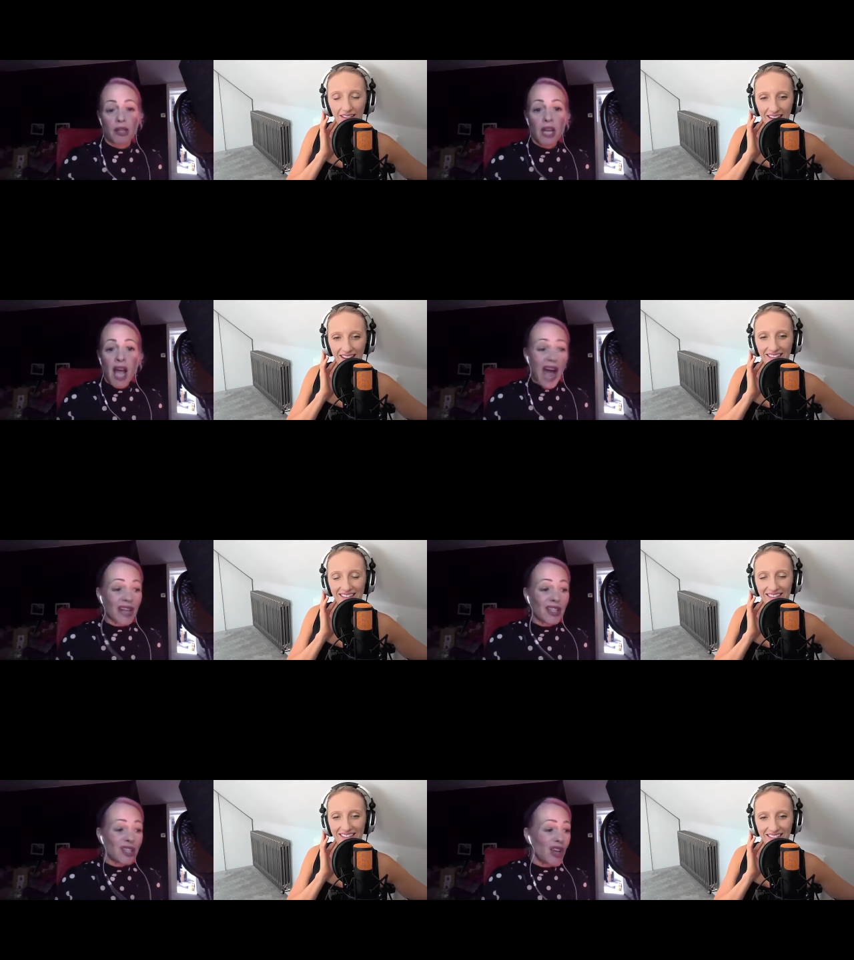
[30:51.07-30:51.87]

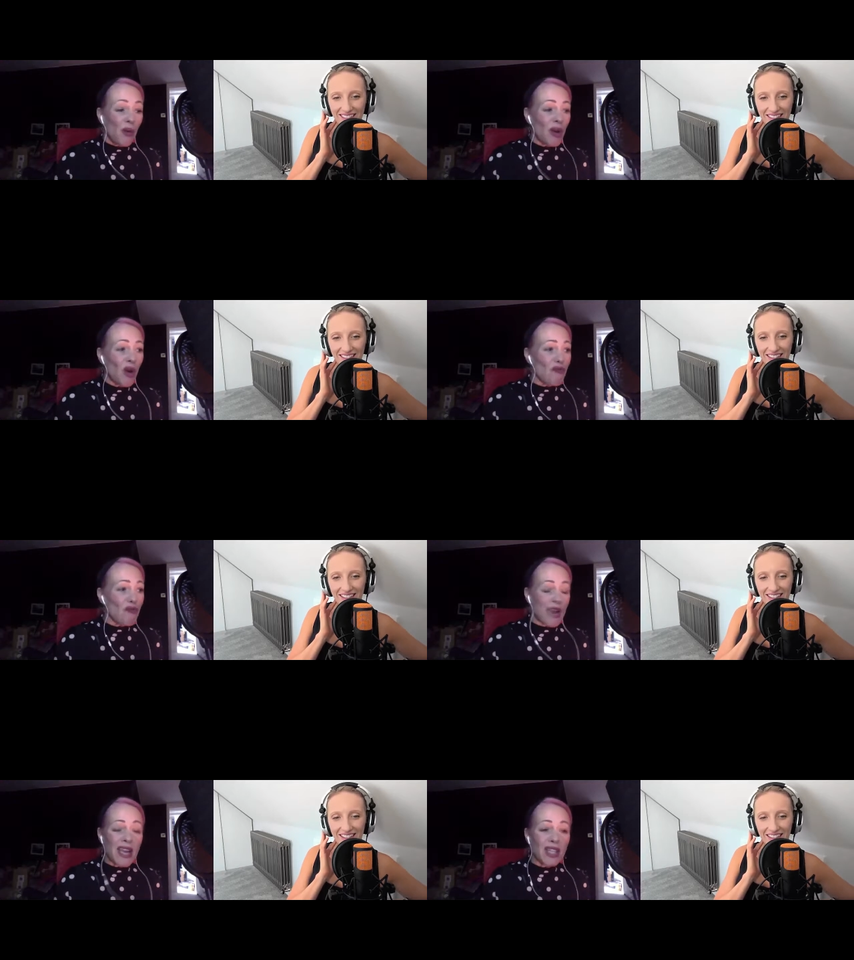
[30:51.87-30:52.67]
Speaker 1: Yes. And we're not
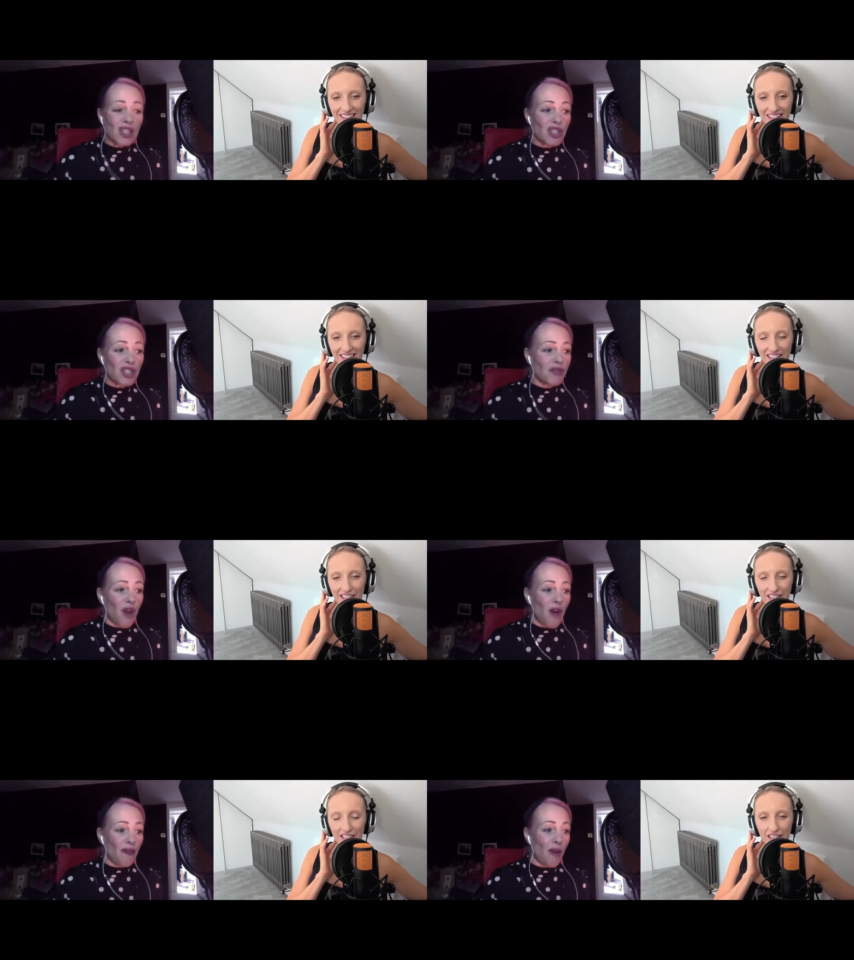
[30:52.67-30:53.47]
rich,
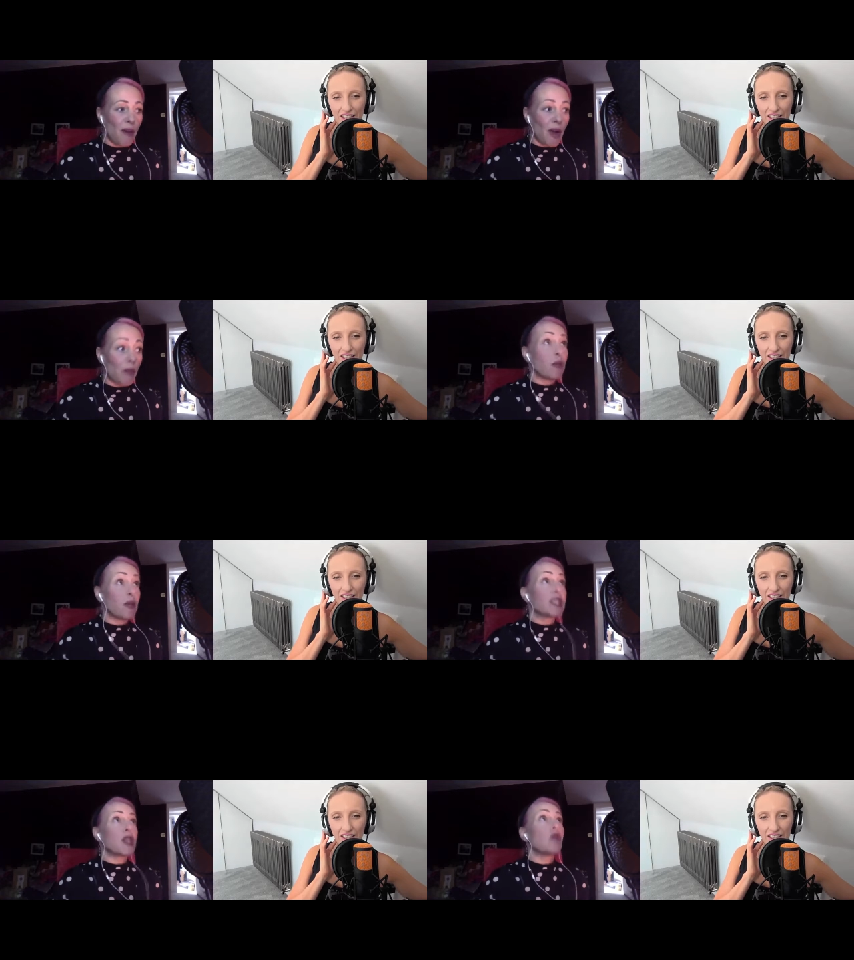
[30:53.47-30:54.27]
far from it. We, we
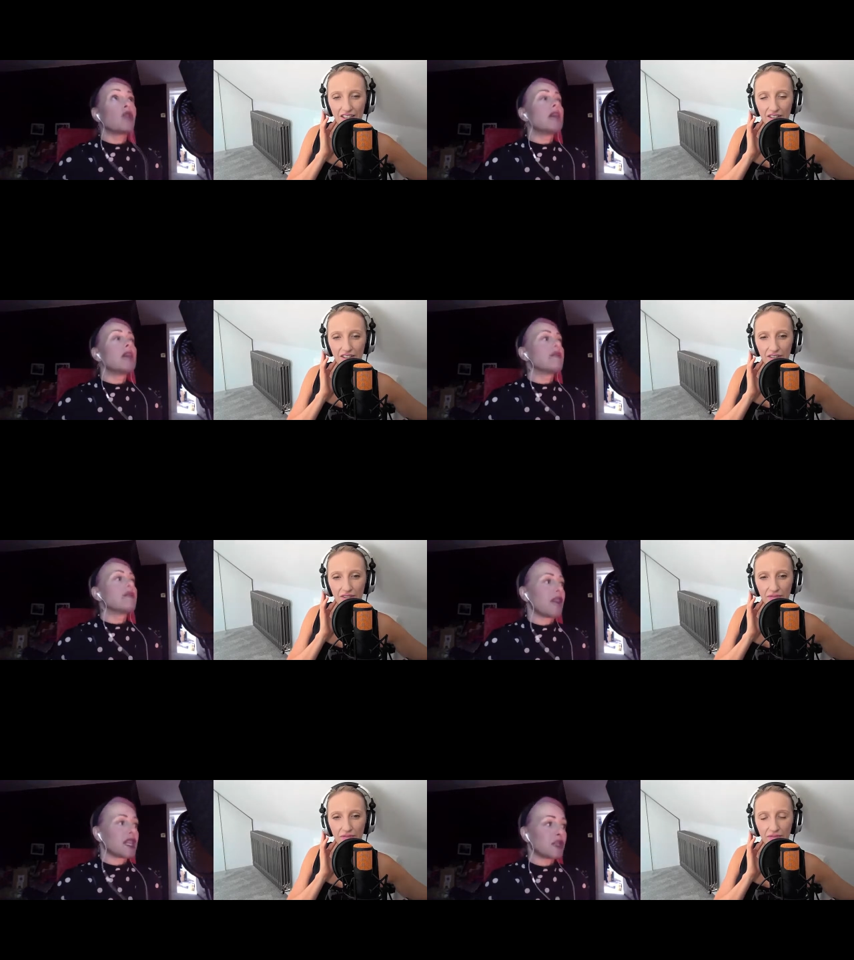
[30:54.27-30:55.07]
sold the London
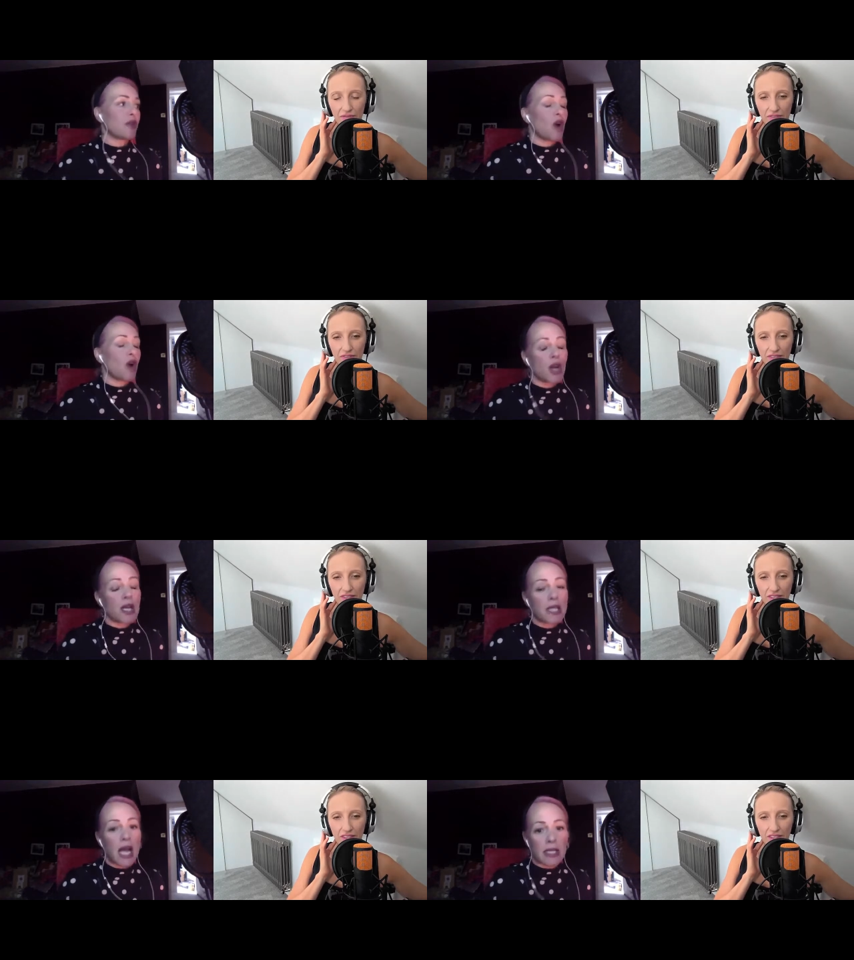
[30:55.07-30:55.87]
flats. We've got a
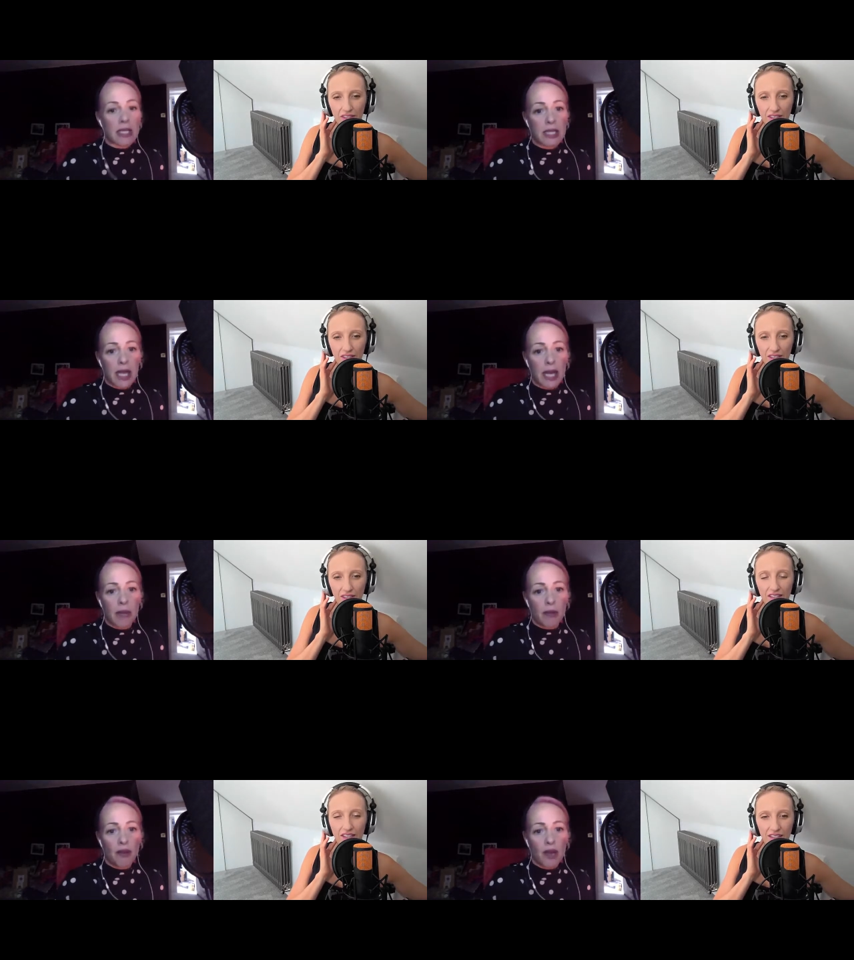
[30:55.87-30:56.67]
nice house in Leigh.
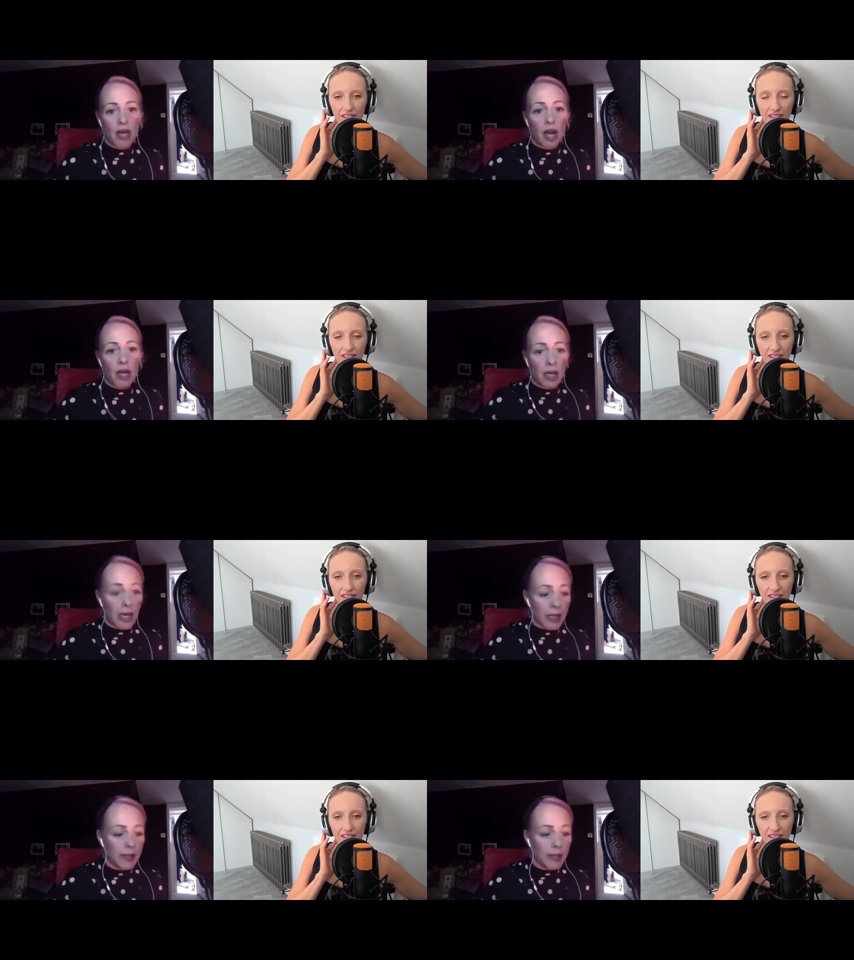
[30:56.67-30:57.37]
We're very lucky.